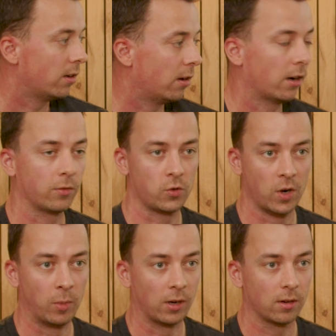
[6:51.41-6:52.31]
a lot of
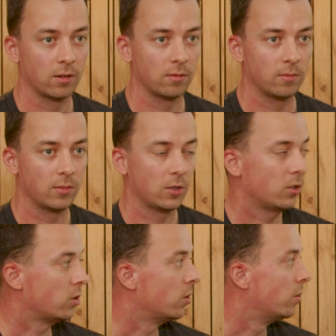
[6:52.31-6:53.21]
trimming.
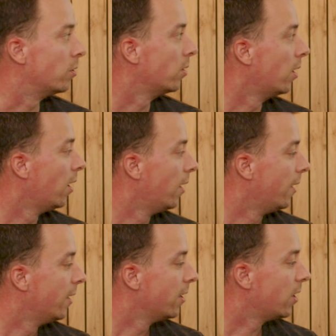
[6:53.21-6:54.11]
So
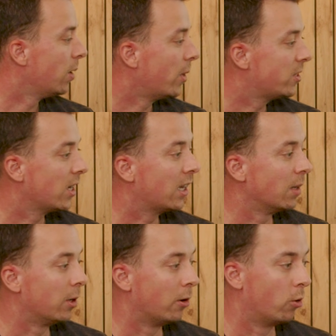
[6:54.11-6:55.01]
it might take a
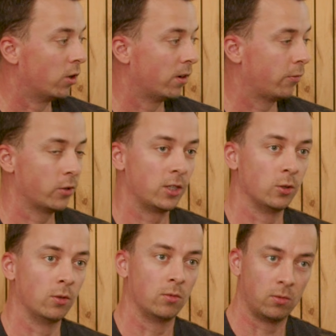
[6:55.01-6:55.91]
little bit longer for it
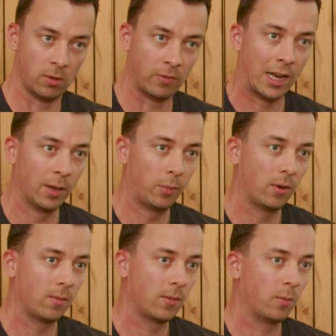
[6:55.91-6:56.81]
to develop
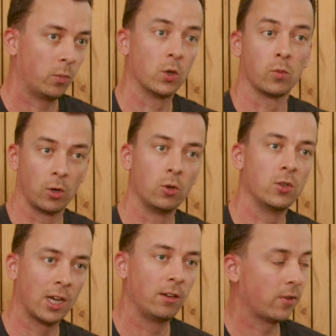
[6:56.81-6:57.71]
because we're not
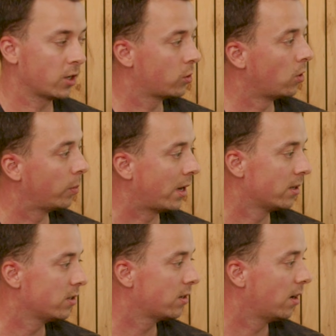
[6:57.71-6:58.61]
using any fast growing
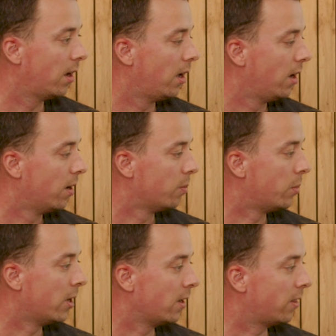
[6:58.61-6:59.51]
plants.
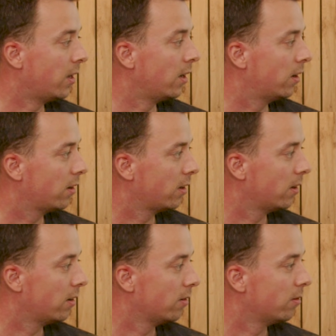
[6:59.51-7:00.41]
But I think
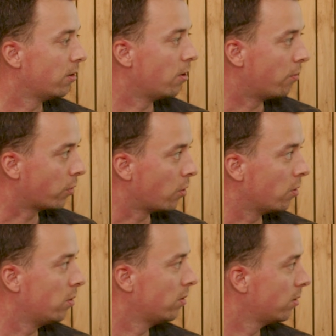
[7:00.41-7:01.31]

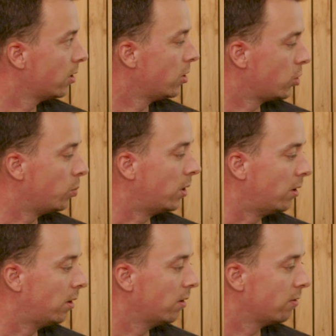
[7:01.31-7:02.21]
overall it should be